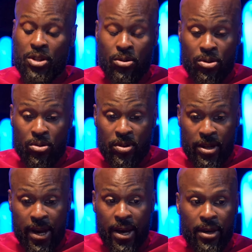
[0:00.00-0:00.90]
Till
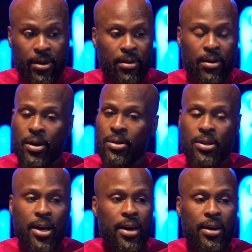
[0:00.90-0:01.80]
today,
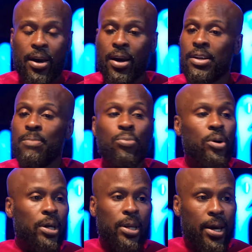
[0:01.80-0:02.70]
it's like any
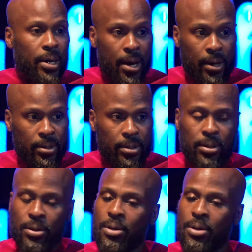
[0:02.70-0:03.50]
booking I get,